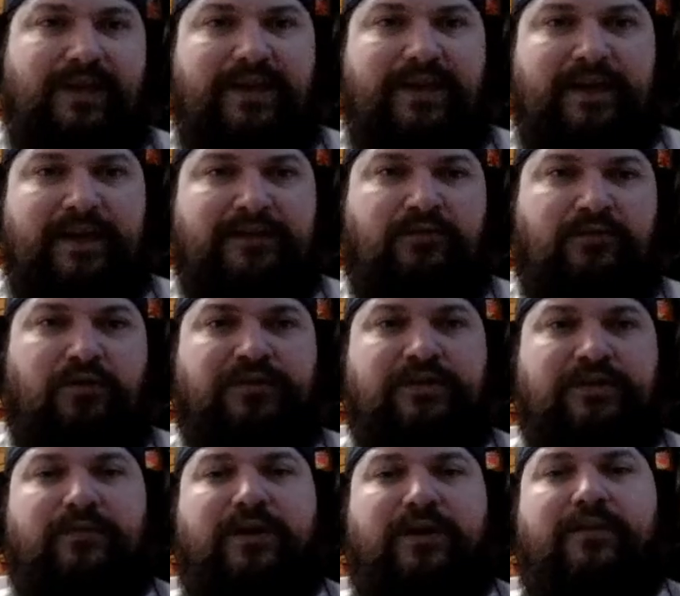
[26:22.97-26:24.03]
guest role
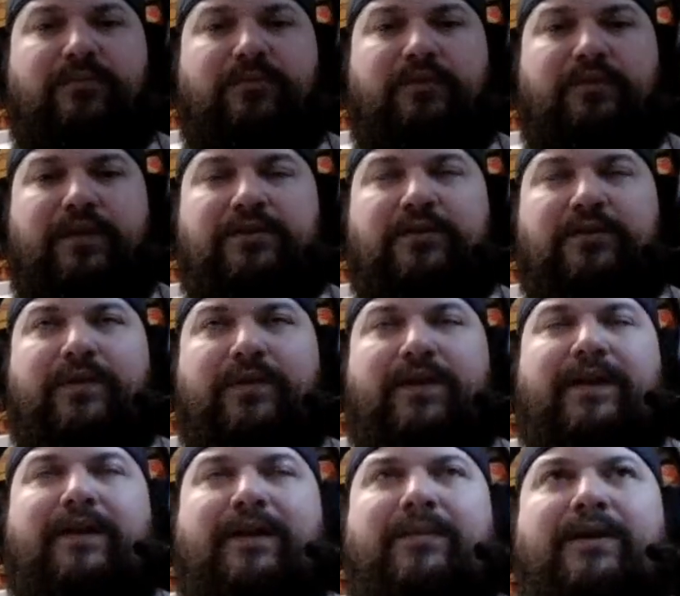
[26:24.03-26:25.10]
somewhere in the movie or something
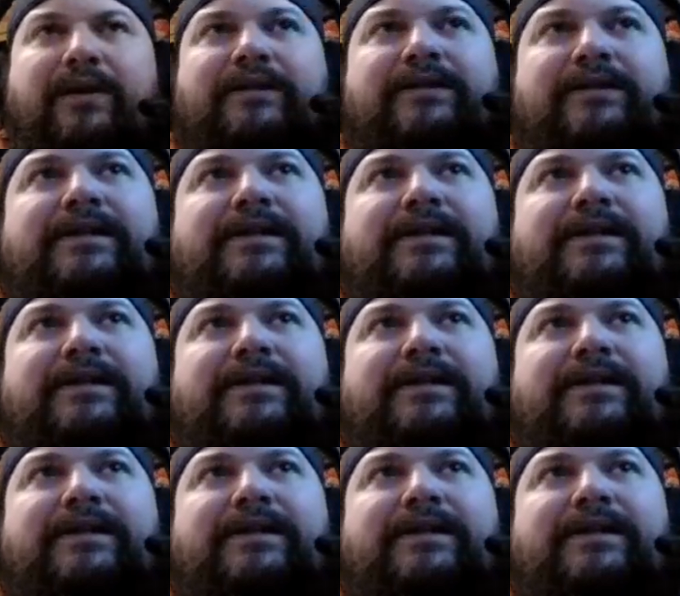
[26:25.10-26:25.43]
like that. But